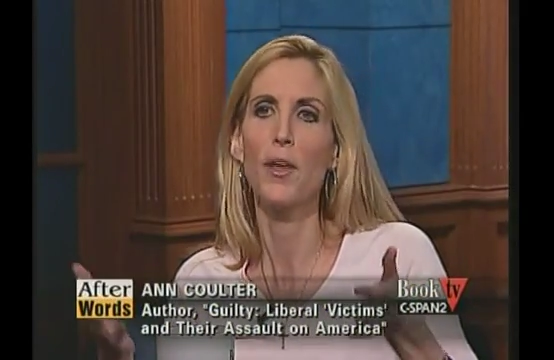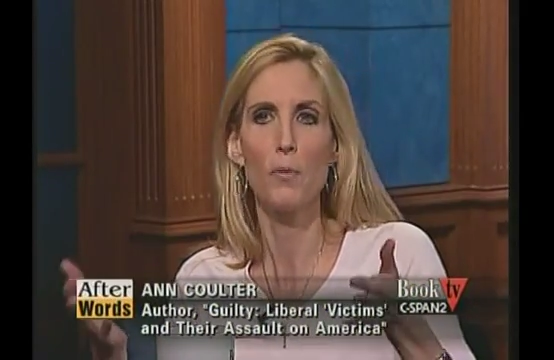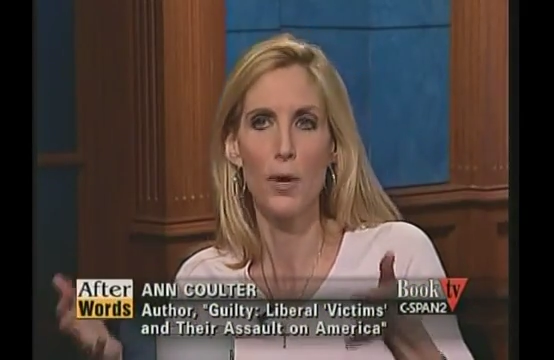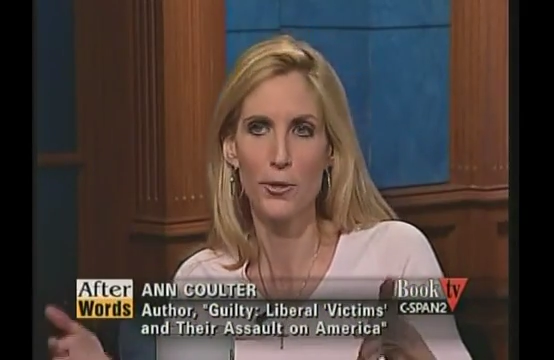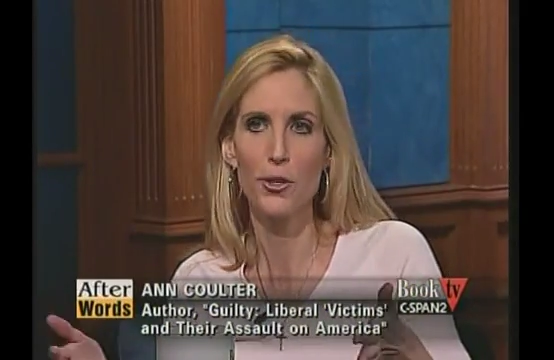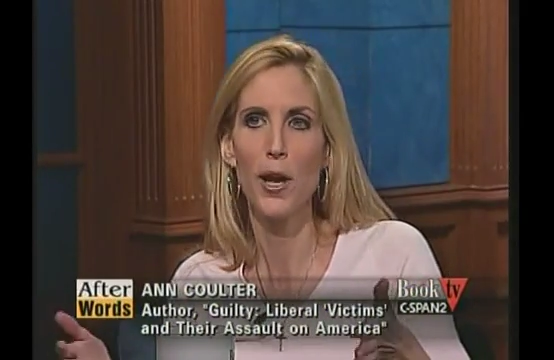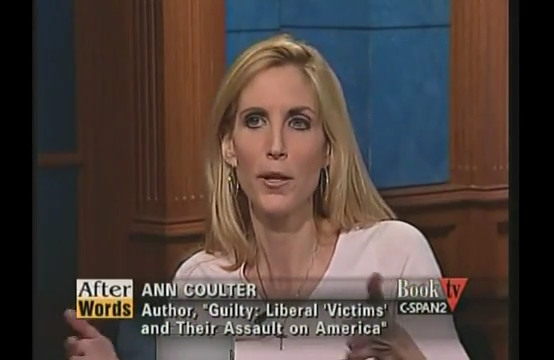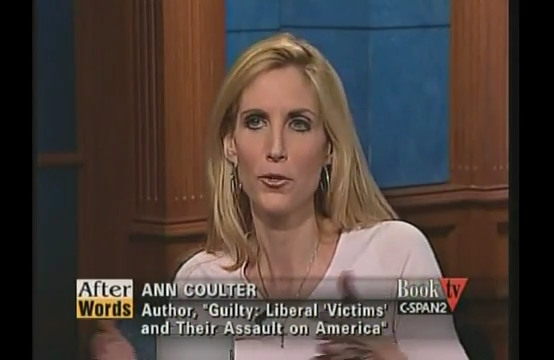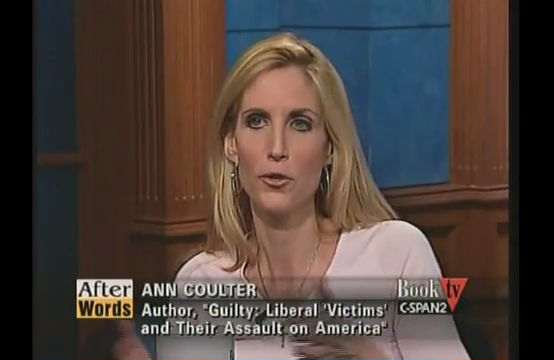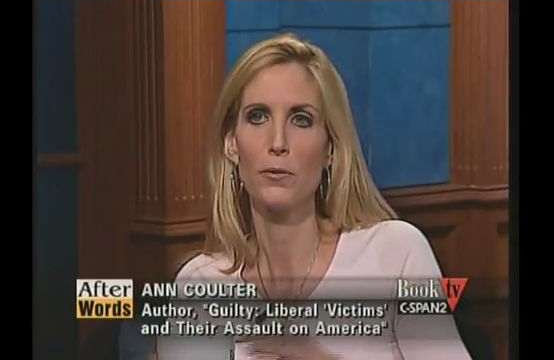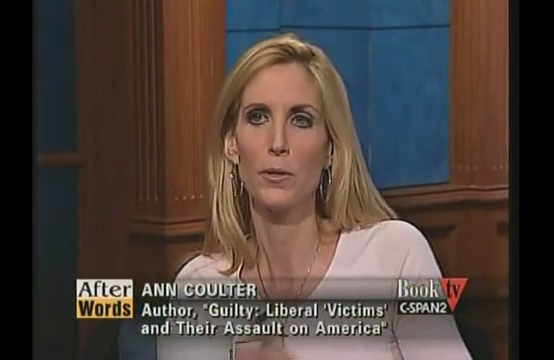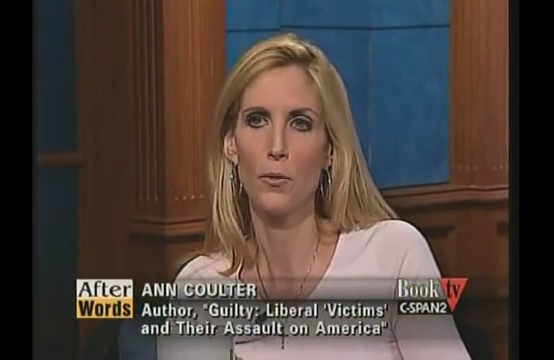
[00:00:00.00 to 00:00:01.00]
They want to
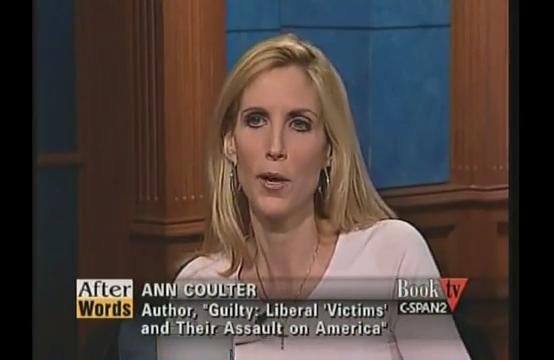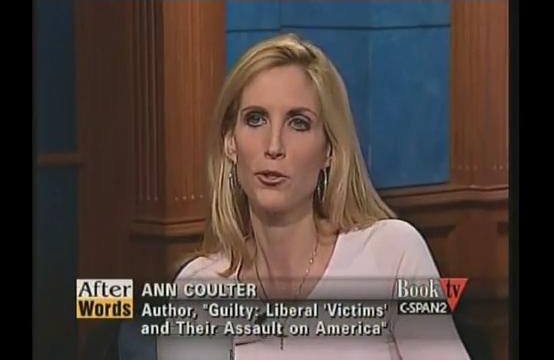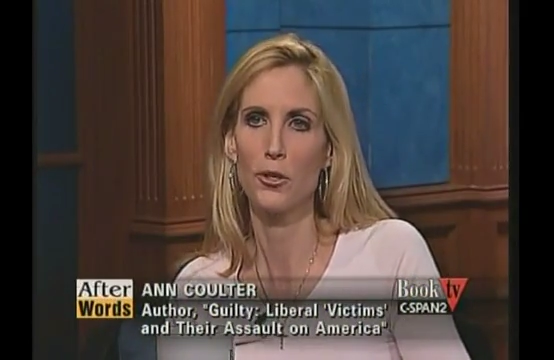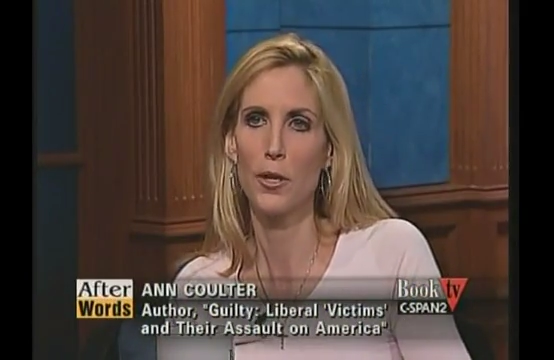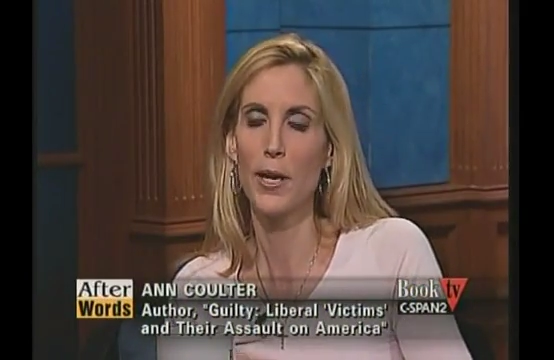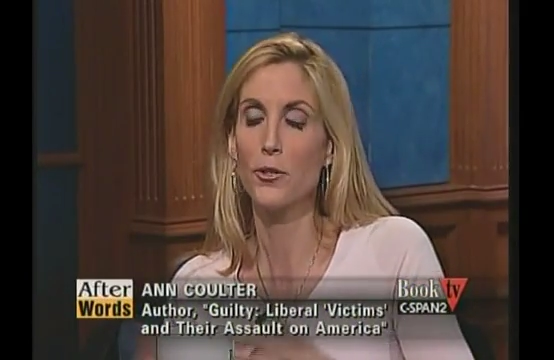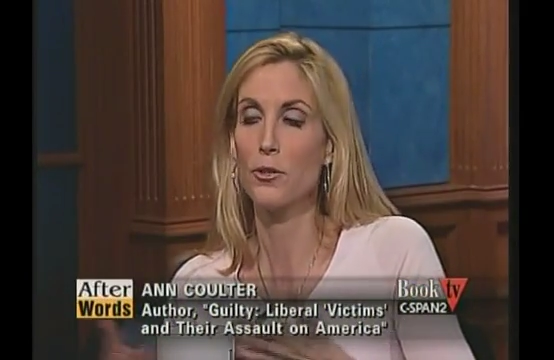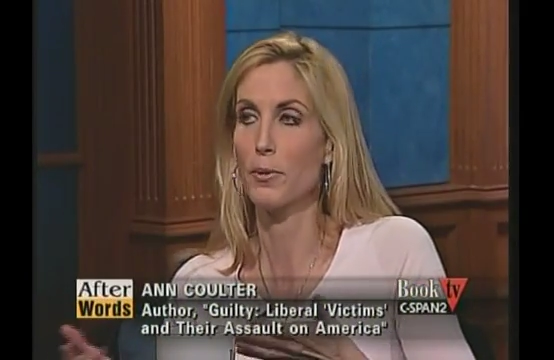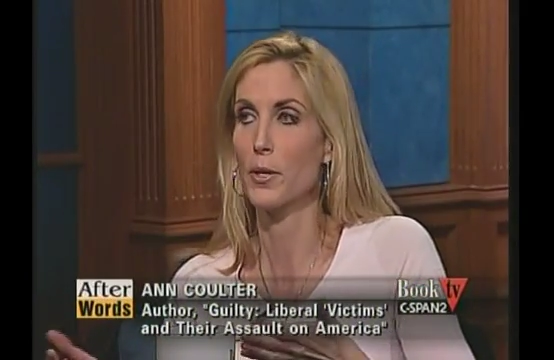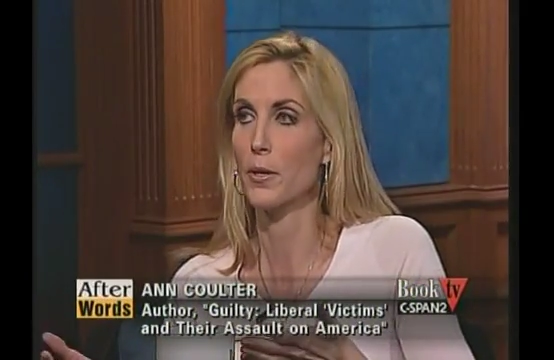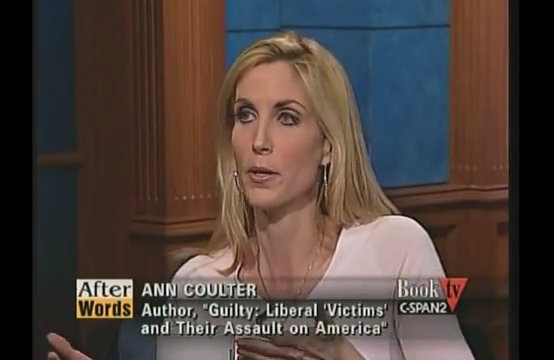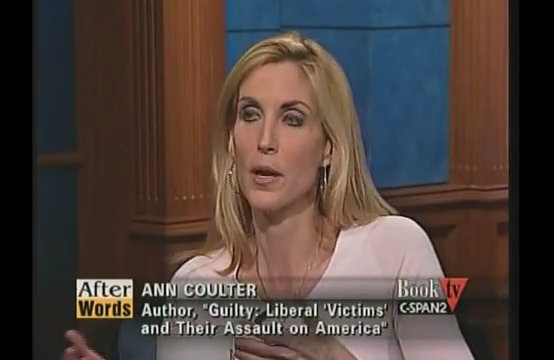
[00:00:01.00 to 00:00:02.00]
challenge you in question and answer period.